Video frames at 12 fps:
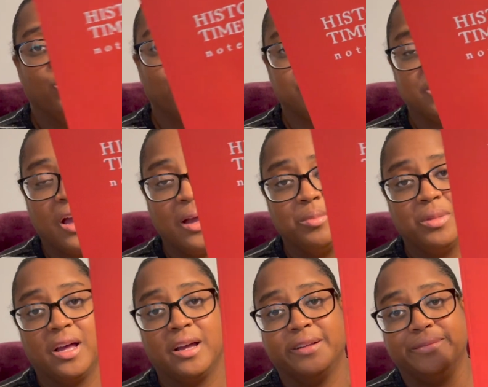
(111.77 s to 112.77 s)
will
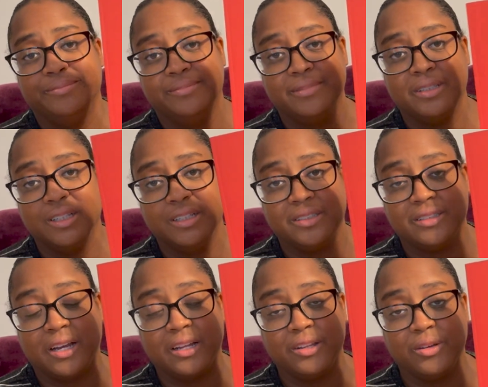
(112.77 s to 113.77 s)
timeline
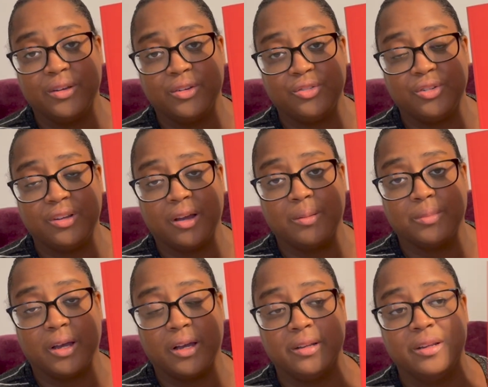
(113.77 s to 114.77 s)
inside their history
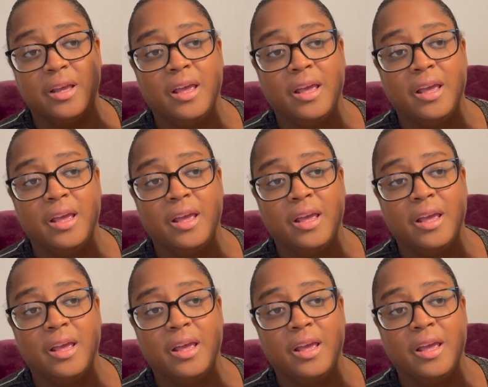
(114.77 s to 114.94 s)
timeline.